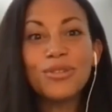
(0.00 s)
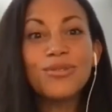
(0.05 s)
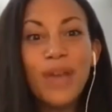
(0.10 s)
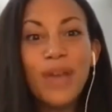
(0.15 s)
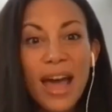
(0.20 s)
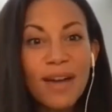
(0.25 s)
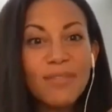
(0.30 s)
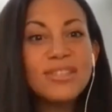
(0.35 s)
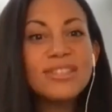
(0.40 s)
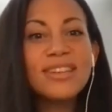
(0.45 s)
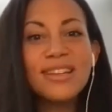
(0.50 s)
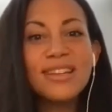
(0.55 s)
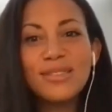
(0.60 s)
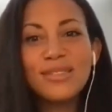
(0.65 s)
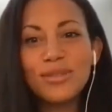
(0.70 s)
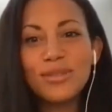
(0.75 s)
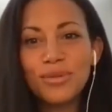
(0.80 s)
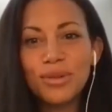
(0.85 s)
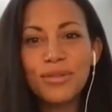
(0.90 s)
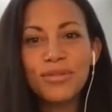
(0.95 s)
have a sense
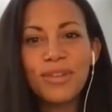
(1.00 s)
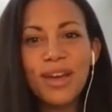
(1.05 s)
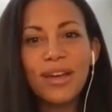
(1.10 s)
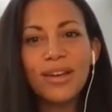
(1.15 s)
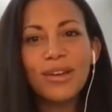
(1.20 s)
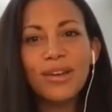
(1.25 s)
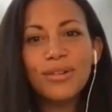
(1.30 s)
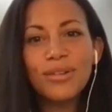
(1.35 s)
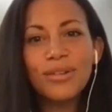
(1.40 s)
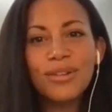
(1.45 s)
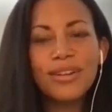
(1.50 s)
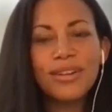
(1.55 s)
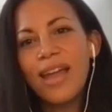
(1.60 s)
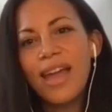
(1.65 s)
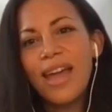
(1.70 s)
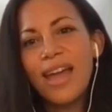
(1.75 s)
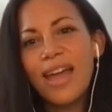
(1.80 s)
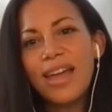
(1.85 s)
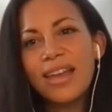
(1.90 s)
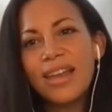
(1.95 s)
of real value
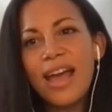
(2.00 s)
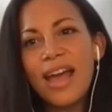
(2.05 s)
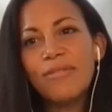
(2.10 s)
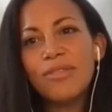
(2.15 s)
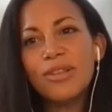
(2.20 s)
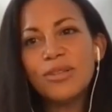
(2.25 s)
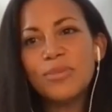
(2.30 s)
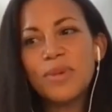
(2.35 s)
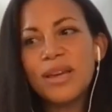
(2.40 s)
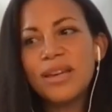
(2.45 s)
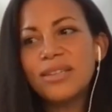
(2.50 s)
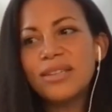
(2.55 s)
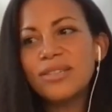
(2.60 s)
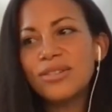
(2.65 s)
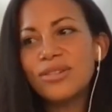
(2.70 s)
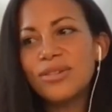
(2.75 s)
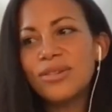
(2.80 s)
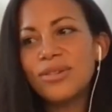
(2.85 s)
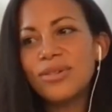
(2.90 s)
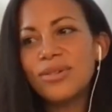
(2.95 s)
and have the space
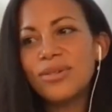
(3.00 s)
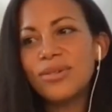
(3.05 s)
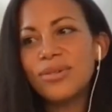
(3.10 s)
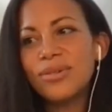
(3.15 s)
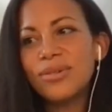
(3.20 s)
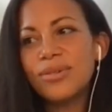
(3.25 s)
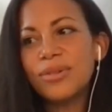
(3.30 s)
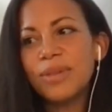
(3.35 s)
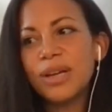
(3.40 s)
to